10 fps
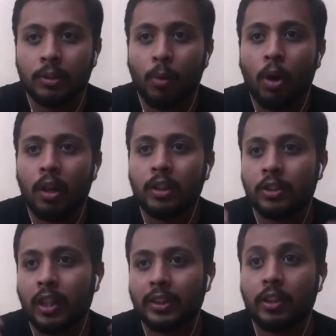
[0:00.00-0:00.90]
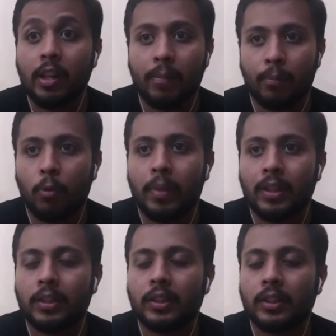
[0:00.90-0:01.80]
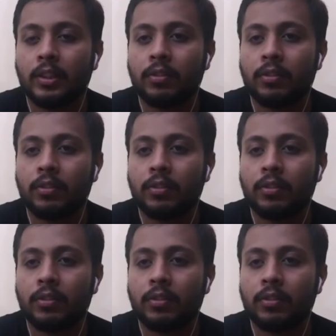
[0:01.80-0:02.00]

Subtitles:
small structural improvements